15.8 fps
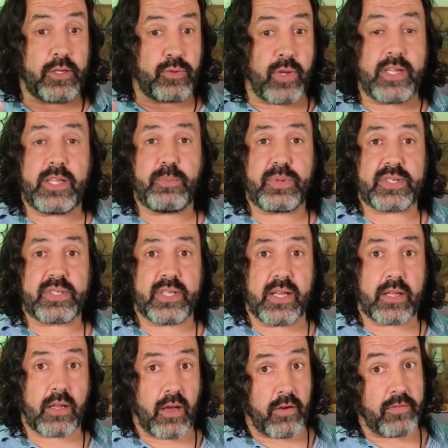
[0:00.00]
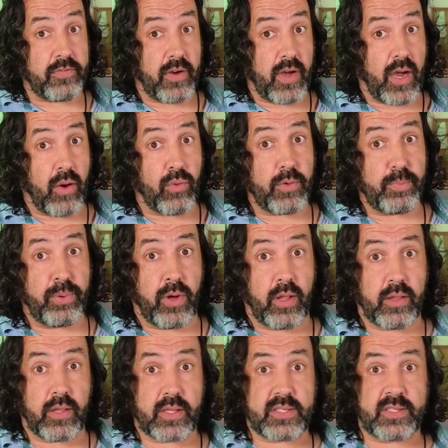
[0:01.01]
20% of our
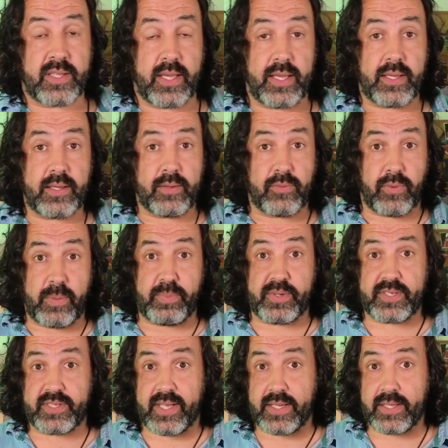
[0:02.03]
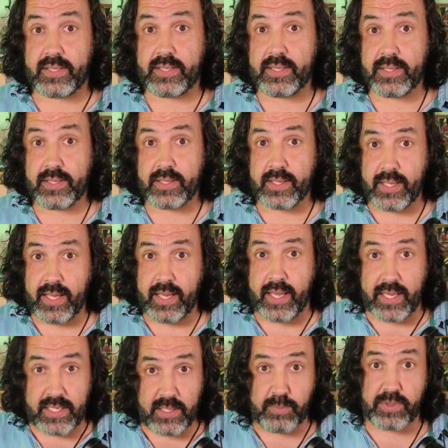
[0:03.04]
products, they represent
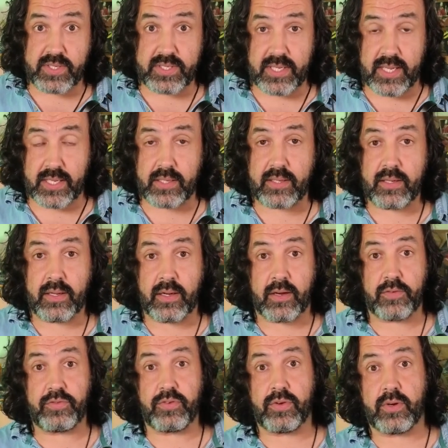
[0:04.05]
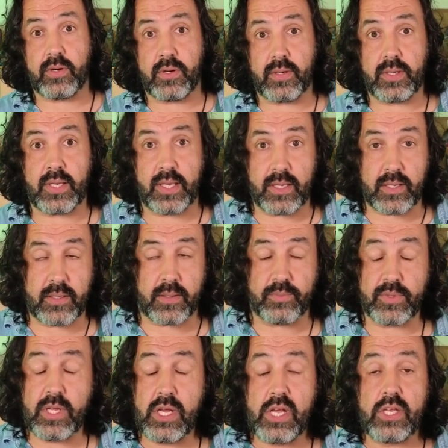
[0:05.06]
80% of your
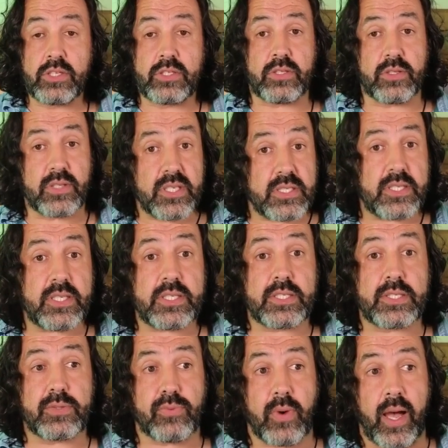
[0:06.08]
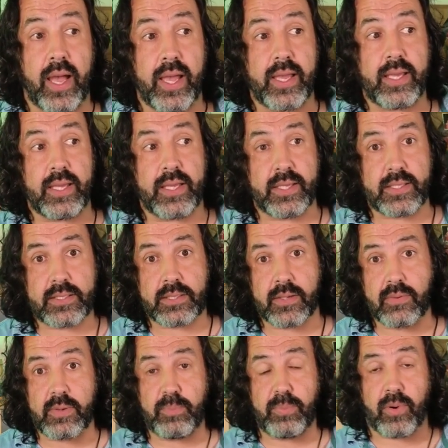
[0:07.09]
income. So this is why it is
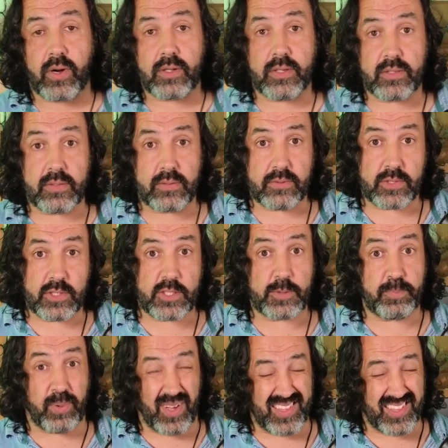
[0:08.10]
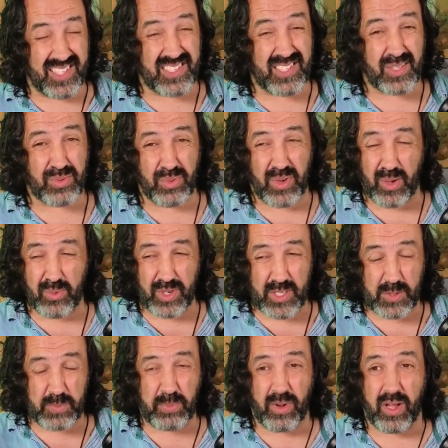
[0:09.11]
so important to spot this as well,
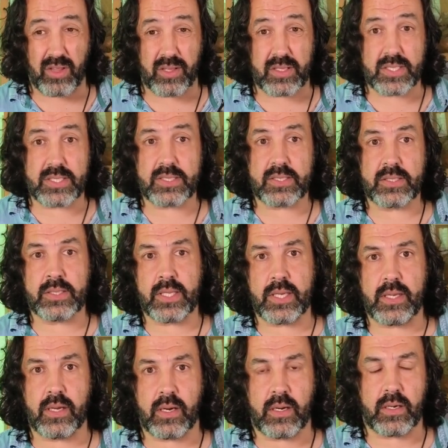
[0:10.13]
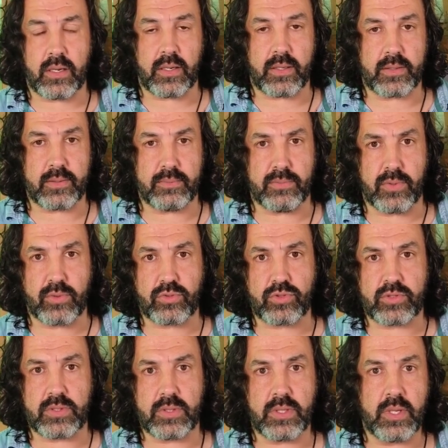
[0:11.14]
which products they are the
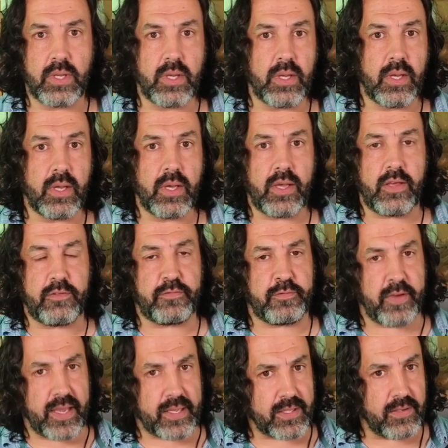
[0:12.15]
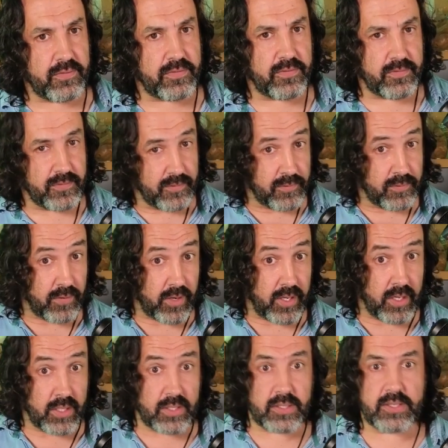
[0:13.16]
most effective for
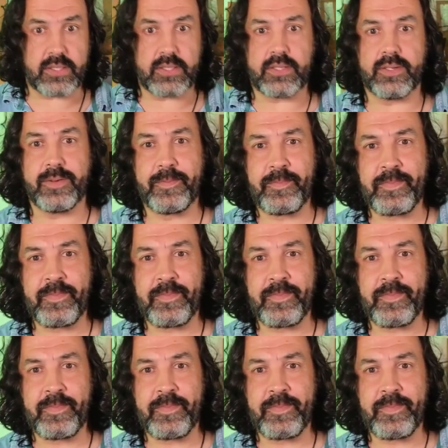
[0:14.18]
us.